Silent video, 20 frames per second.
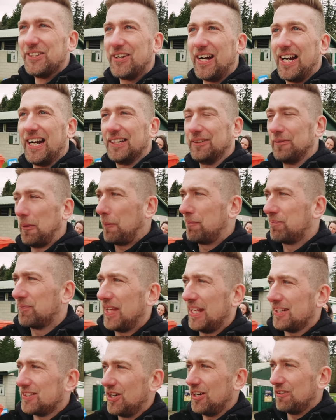Right,
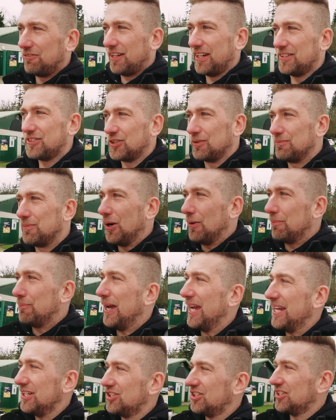let's go find some more
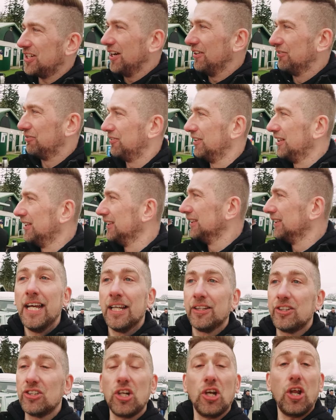beige stuff.
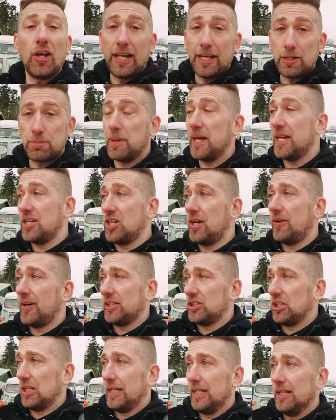There's a lot less beige here,
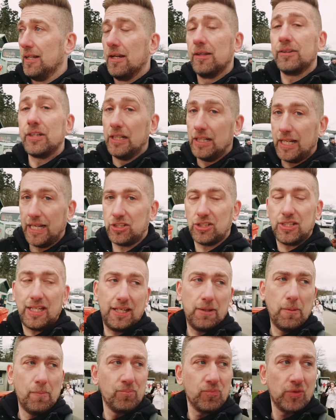actually, than last
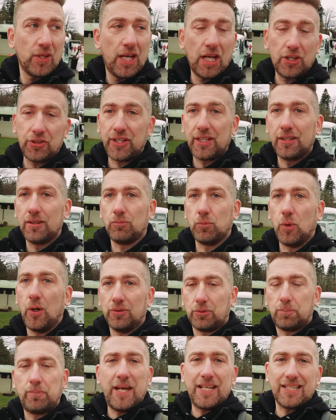year. I think
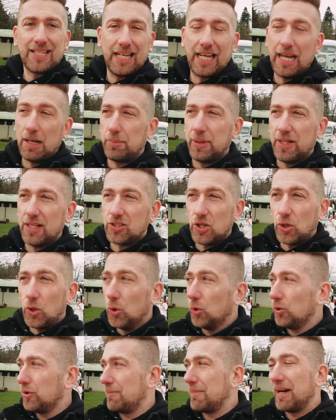what's basically happened is
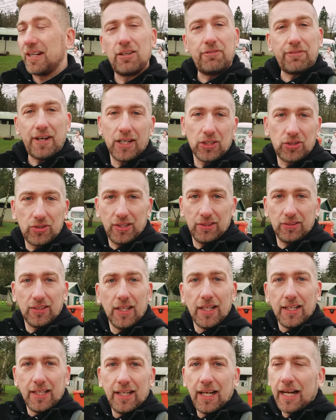all the manufacturers
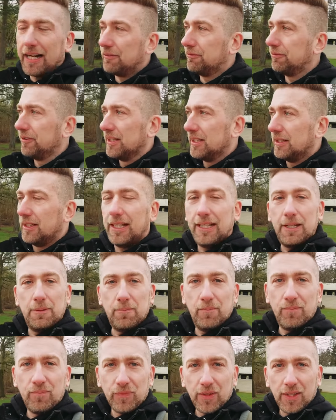have
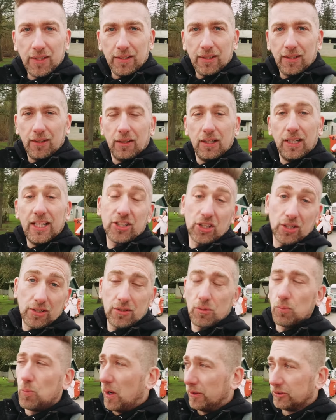
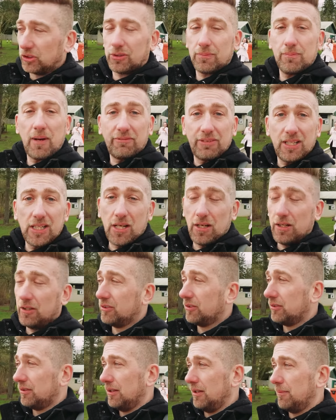listened and watched my
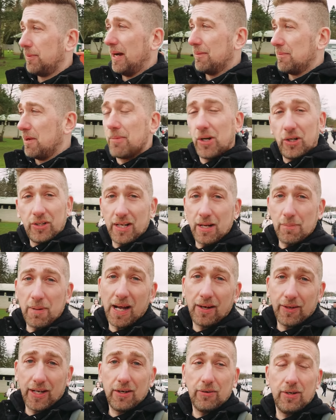videos about me moaning
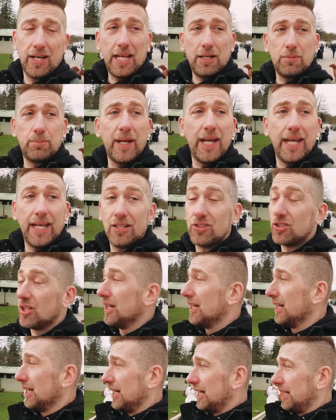about hearing aid beige
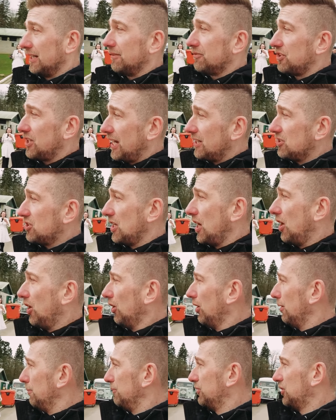and have changed it
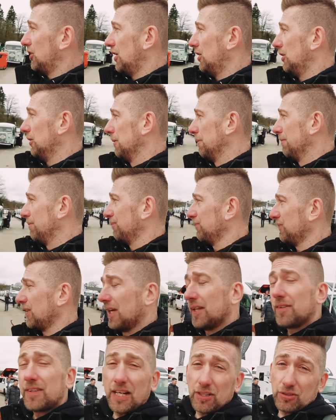all up. So
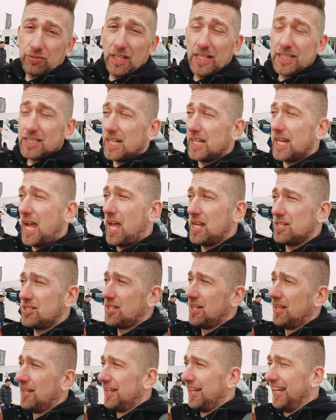thanks for listening,
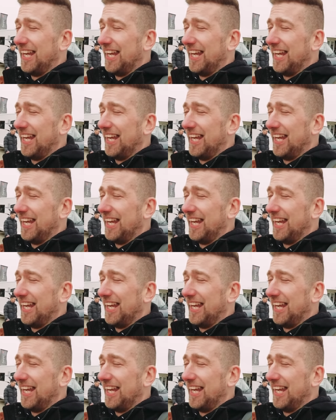guys.